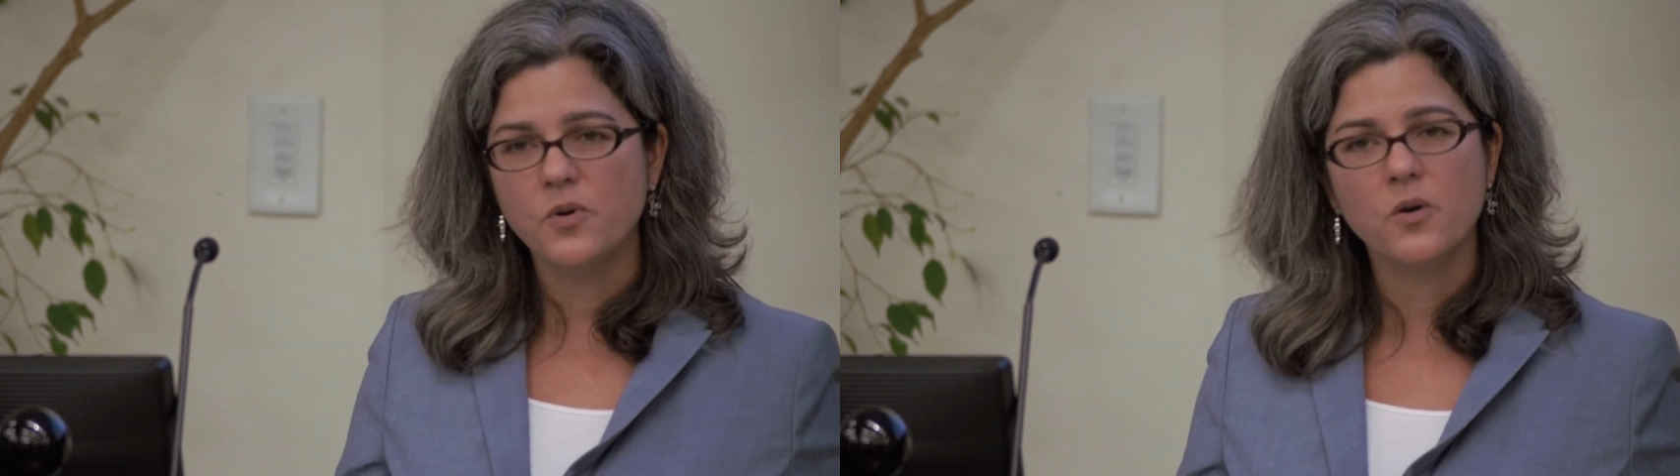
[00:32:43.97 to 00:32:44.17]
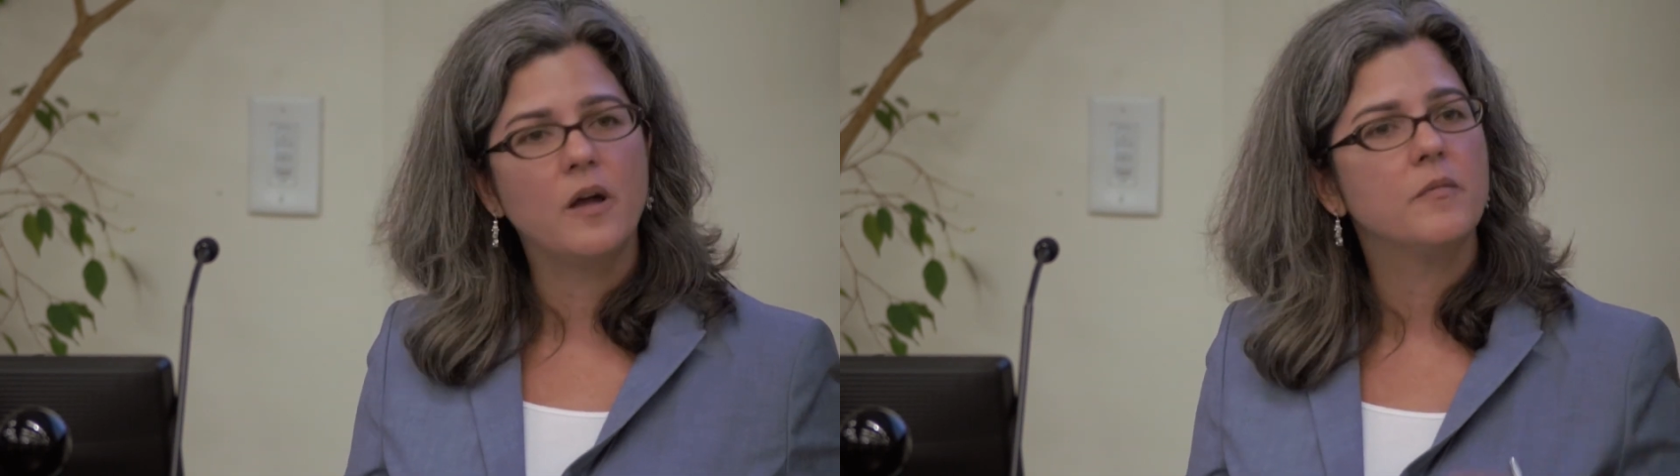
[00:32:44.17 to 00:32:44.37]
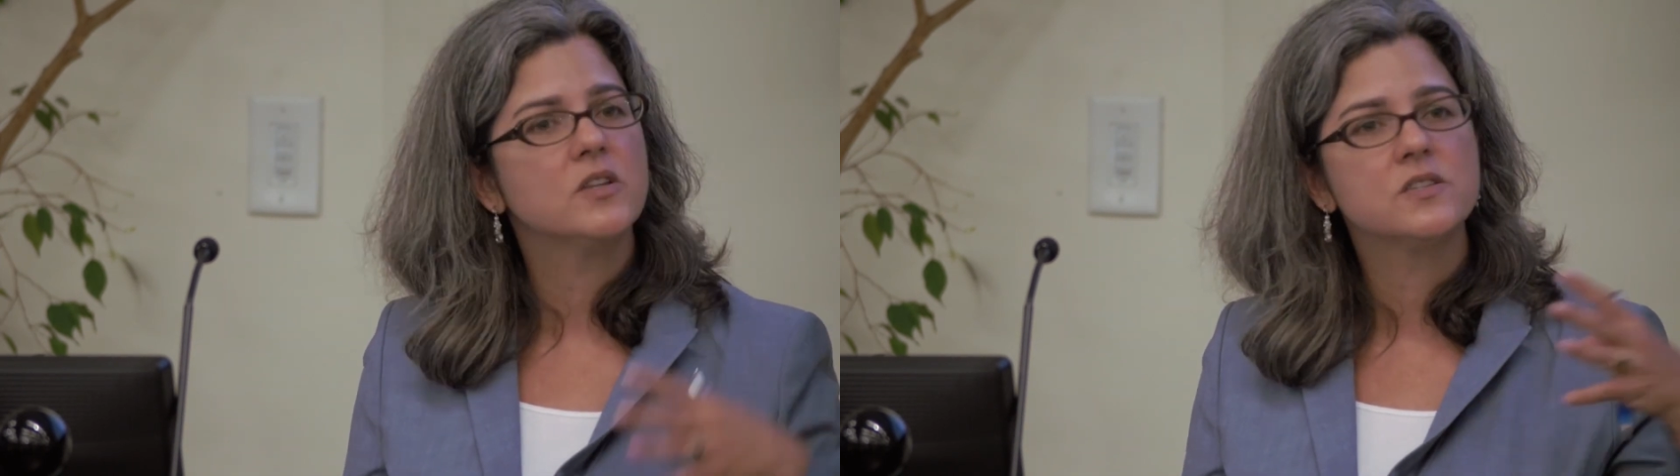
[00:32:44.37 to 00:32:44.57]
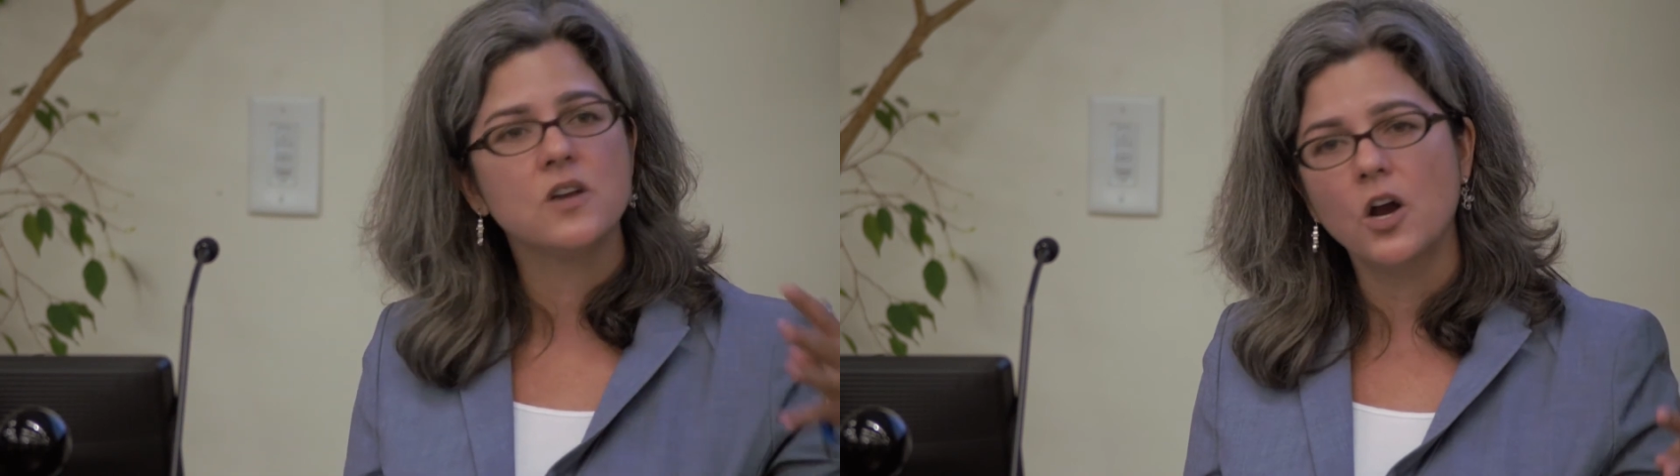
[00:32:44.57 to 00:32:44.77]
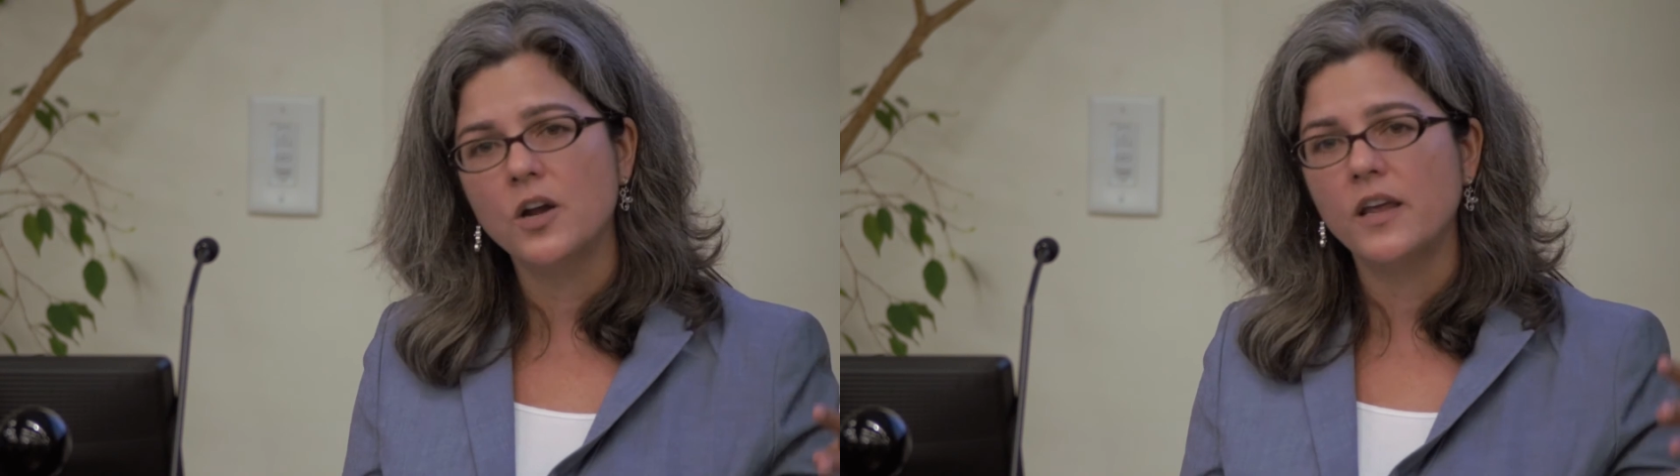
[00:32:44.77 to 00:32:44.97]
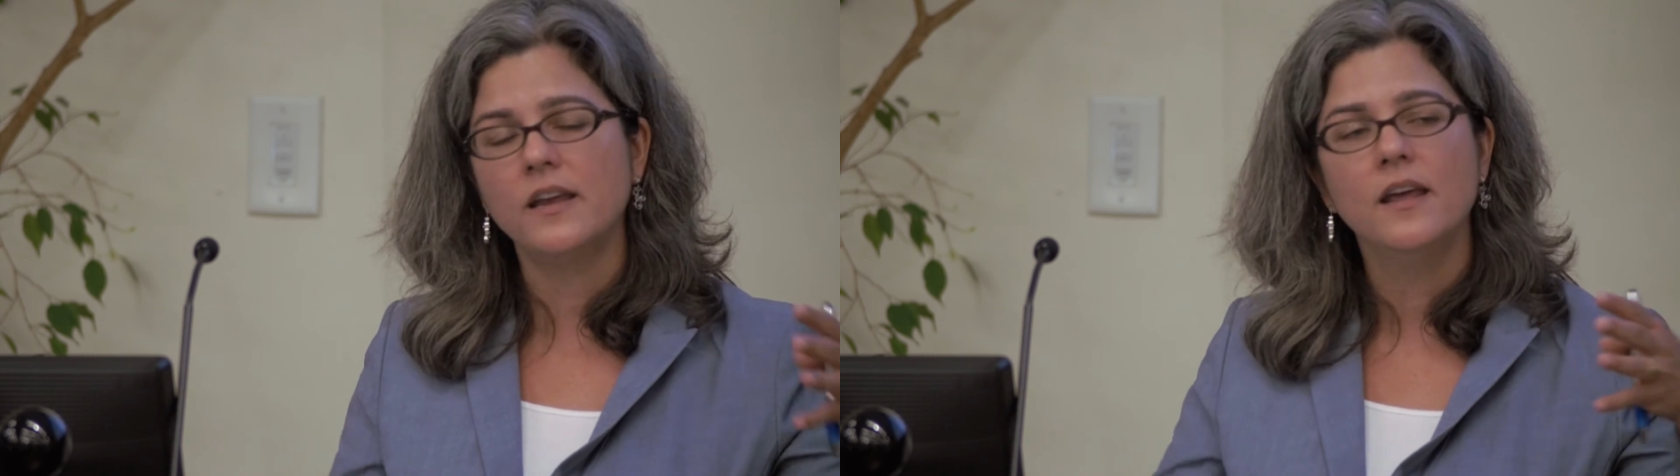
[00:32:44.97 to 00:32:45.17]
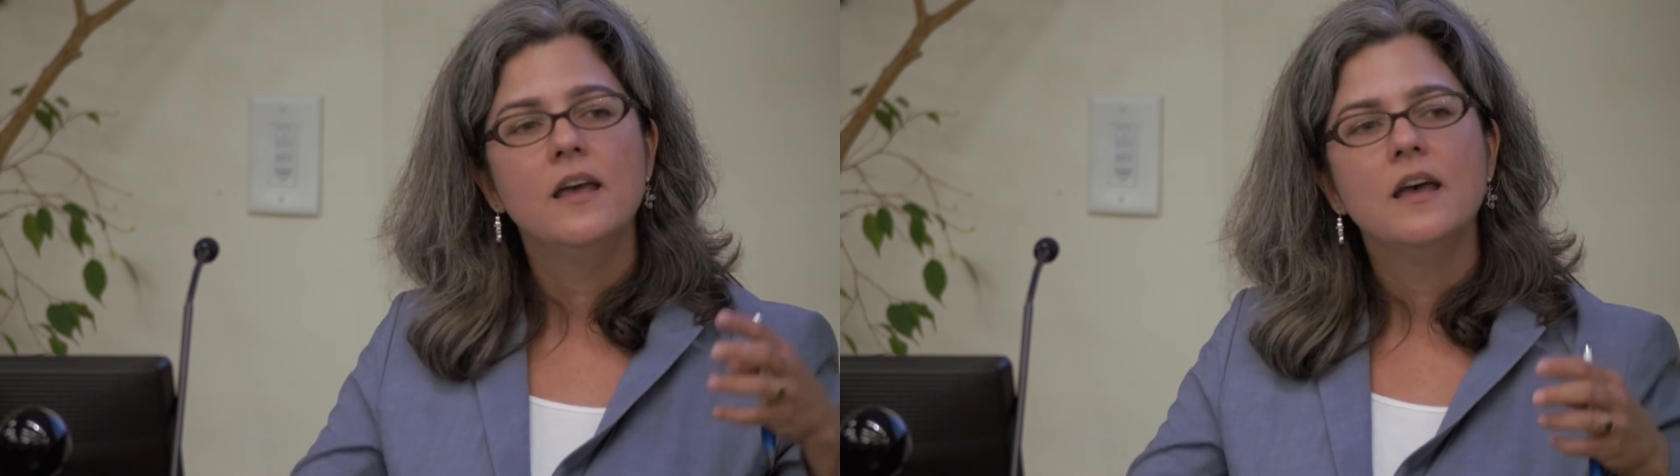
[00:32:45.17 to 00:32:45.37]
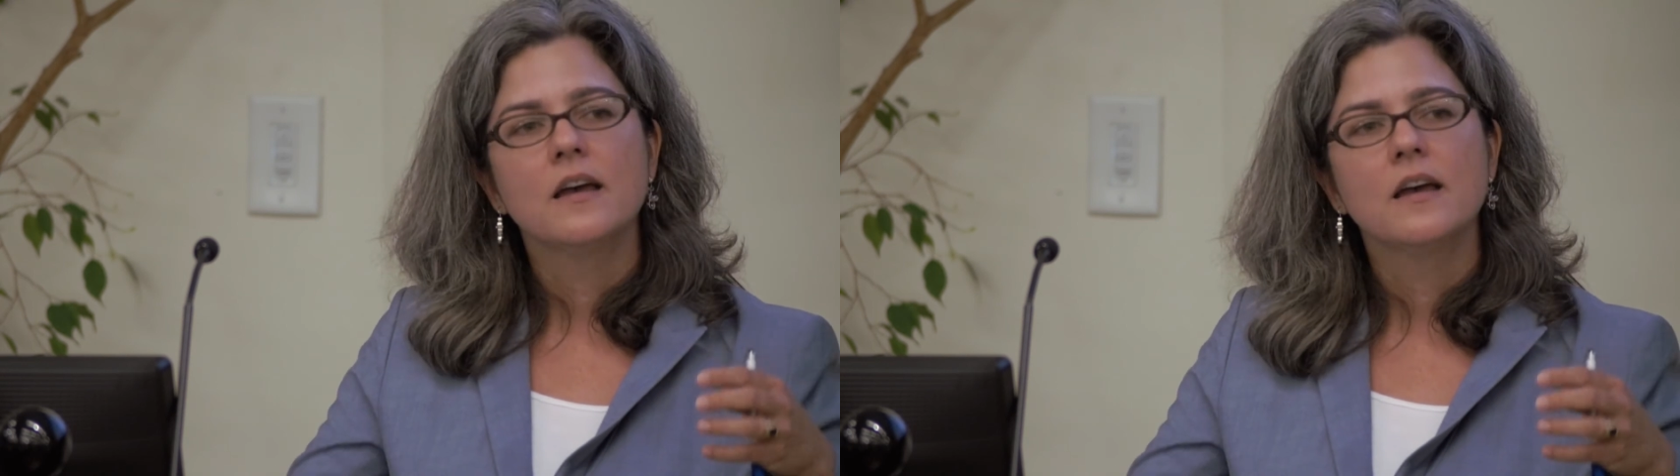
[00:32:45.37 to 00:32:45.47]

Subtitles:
program and started